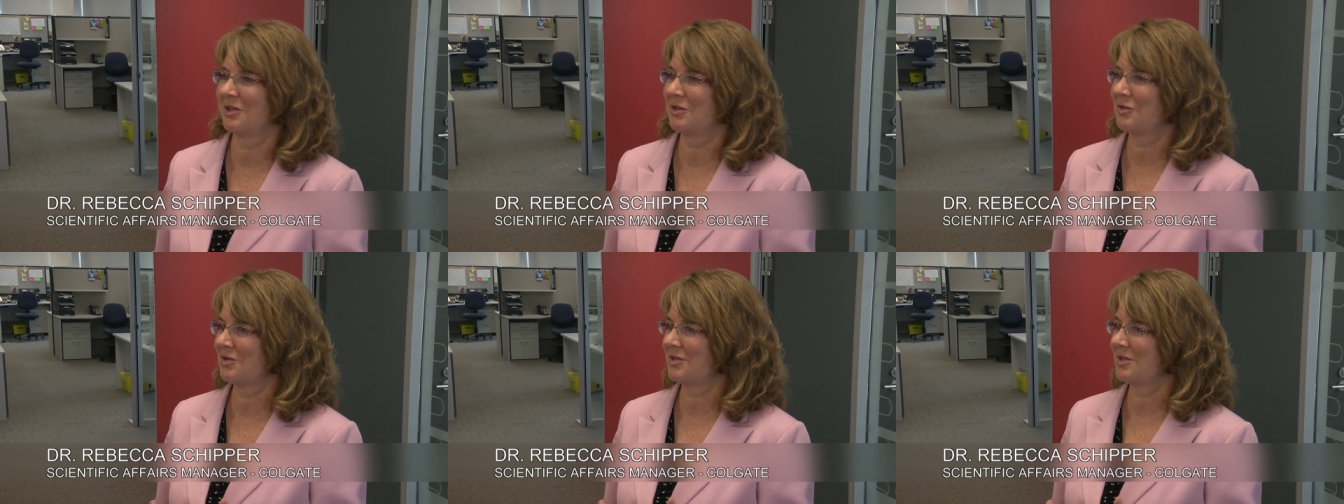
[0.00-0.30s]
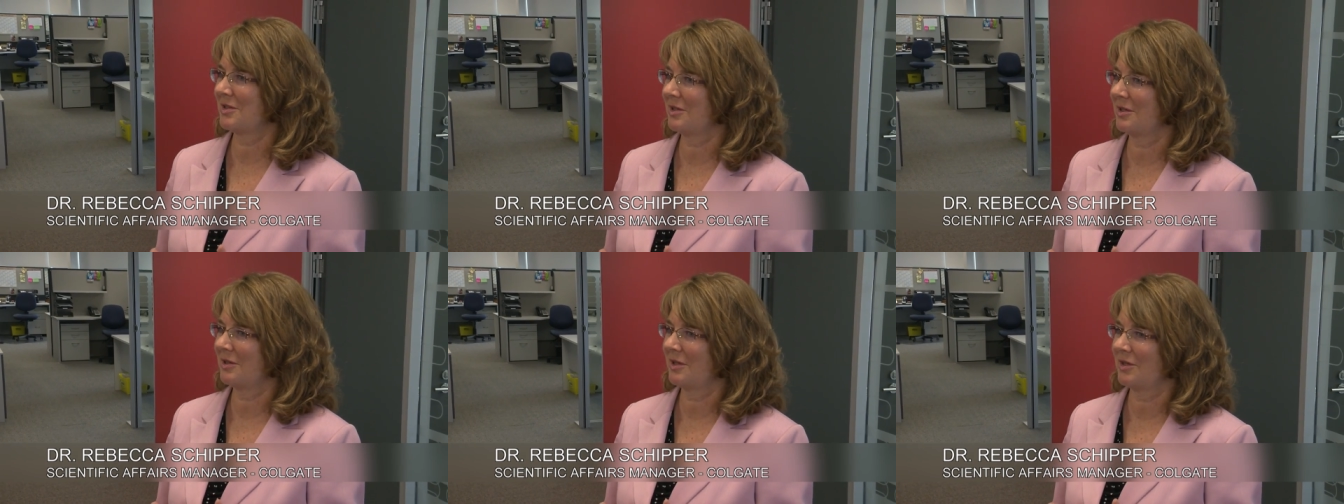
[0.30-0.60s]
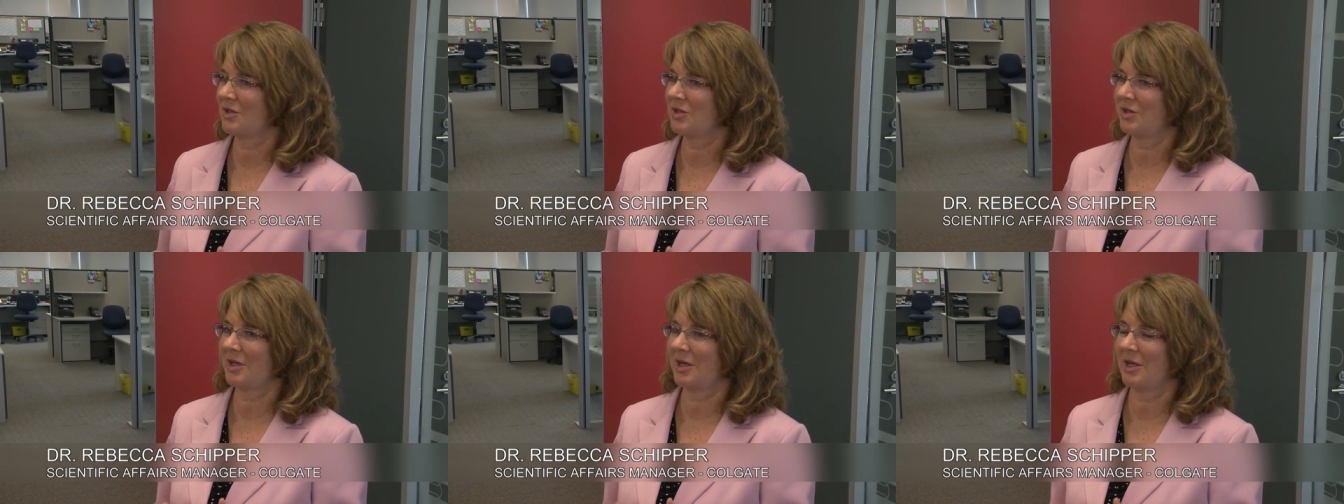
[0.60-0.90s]
interested in
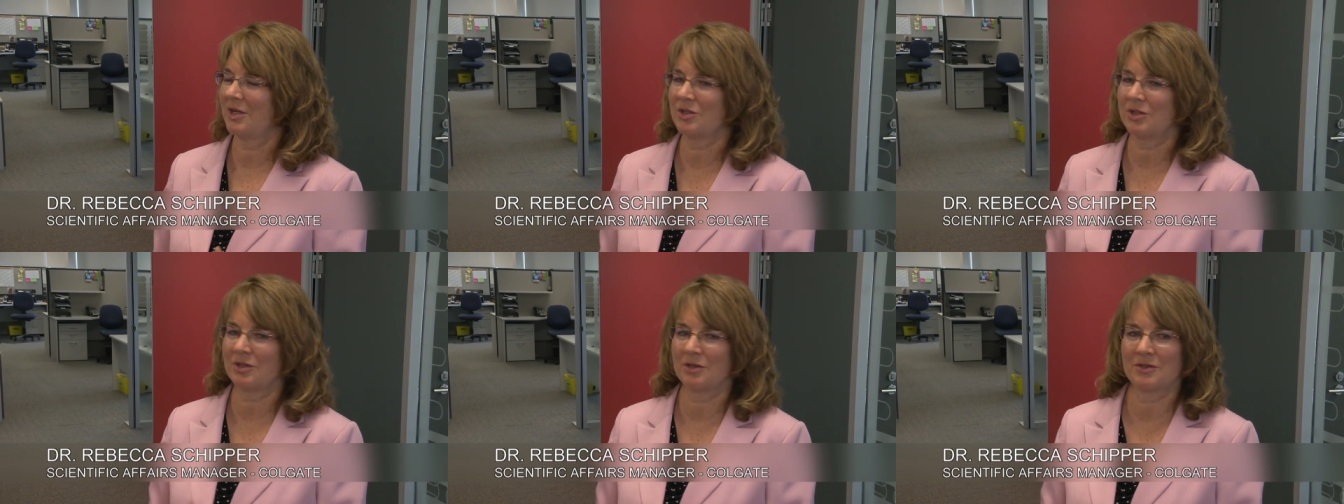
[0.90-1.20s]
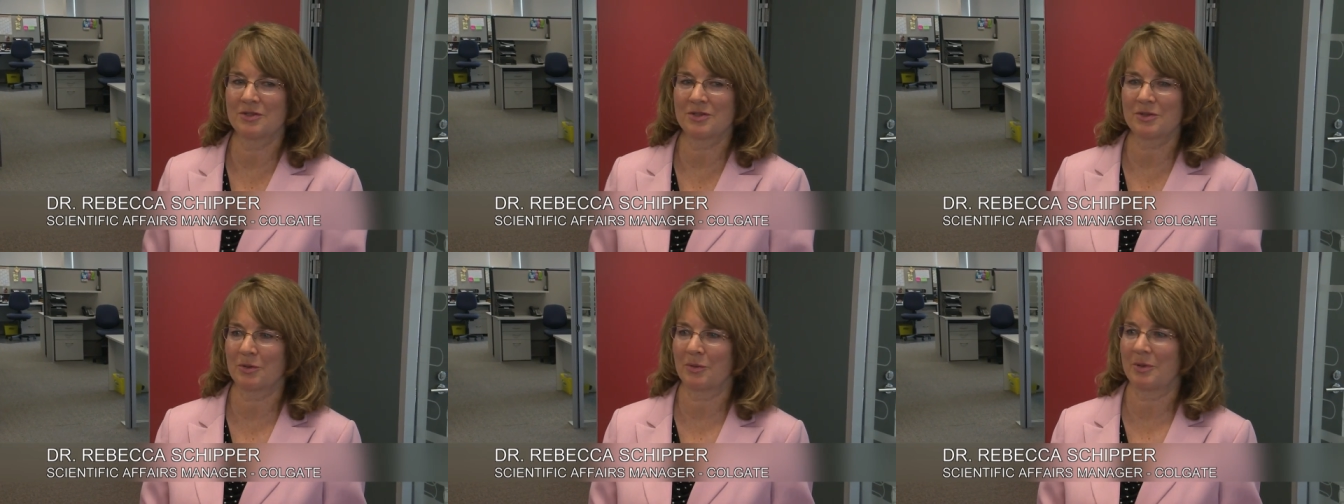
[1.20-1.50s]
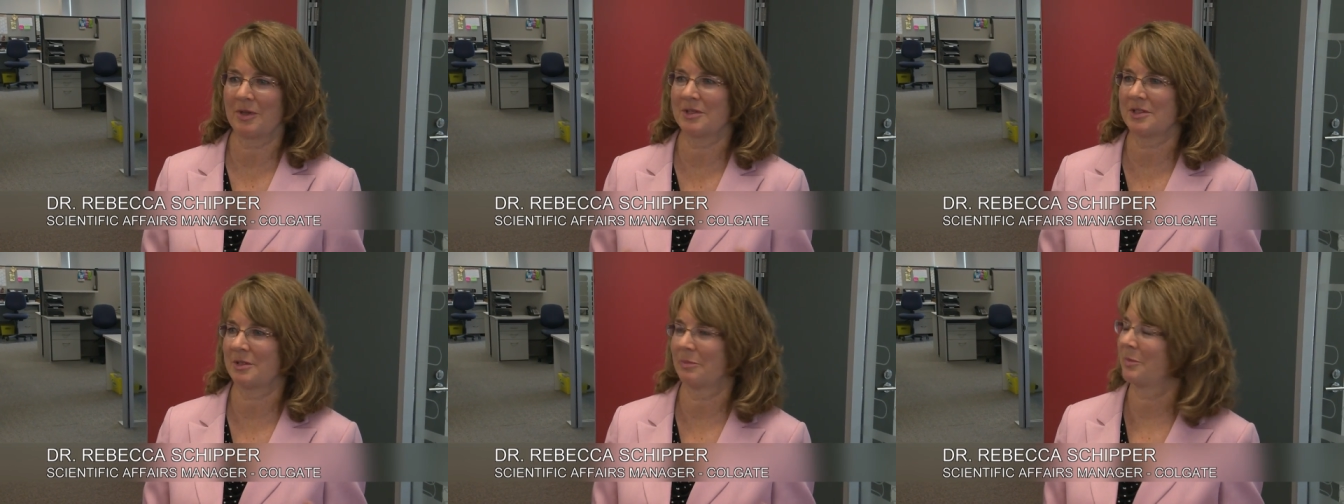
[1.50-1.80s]
education, and so
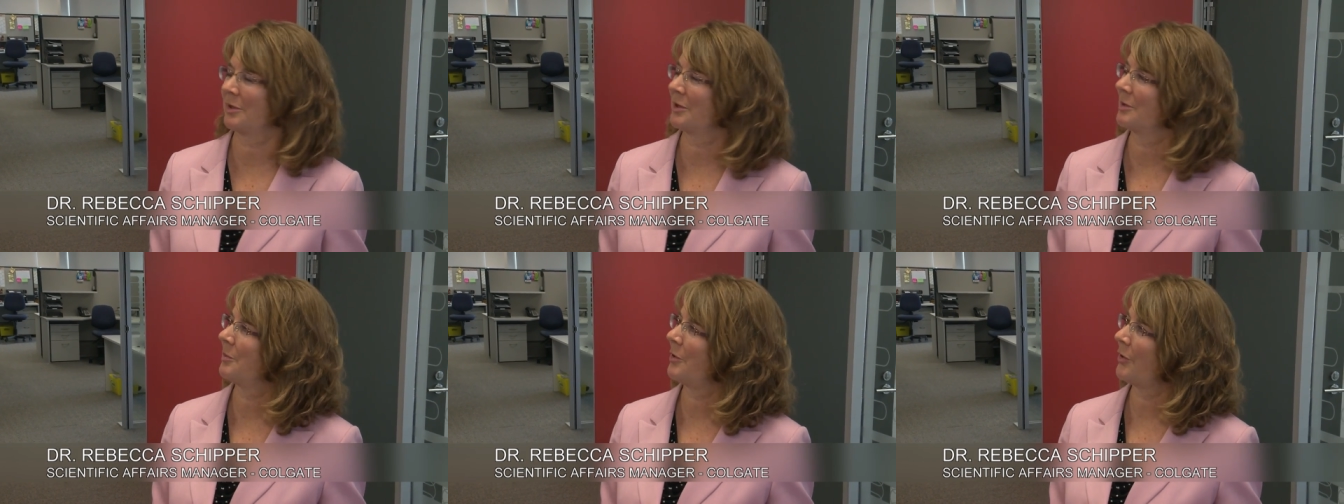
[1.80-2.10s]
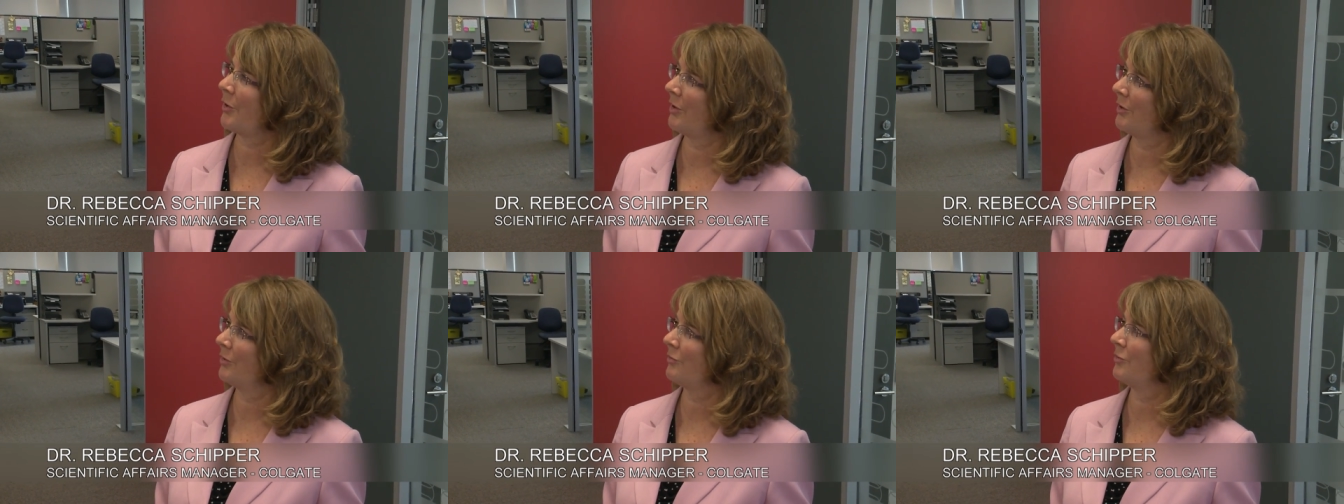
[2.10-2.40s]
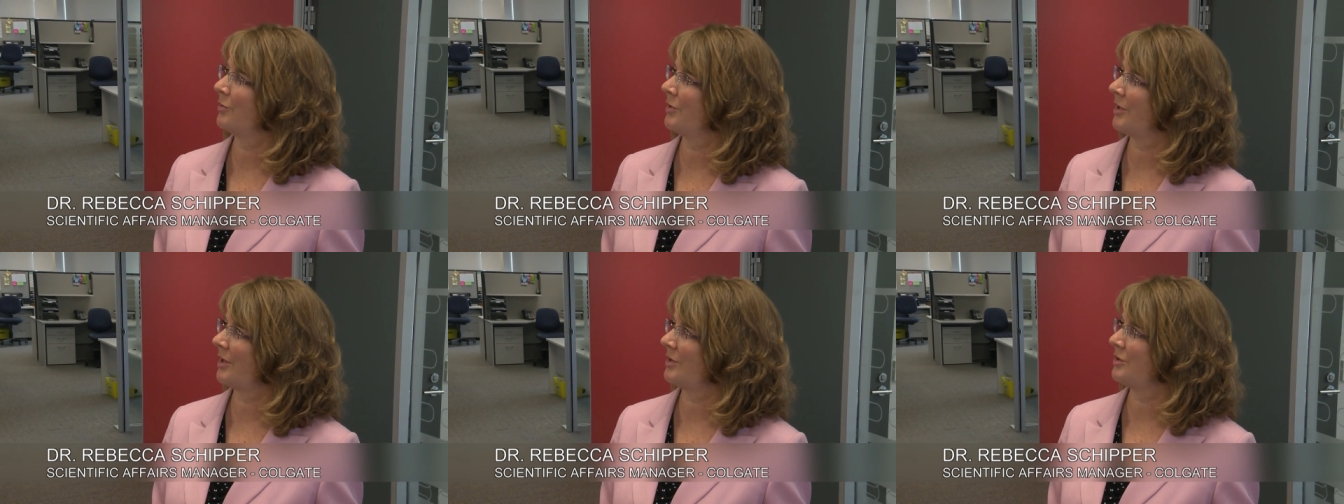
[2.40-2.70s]
that's a big part of
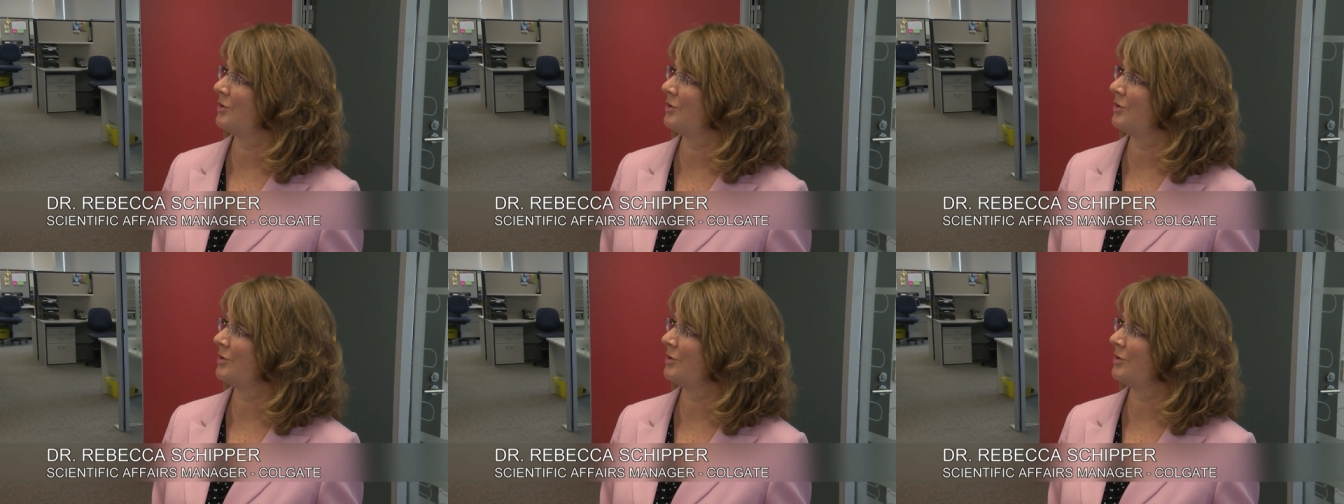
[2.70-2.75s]
what I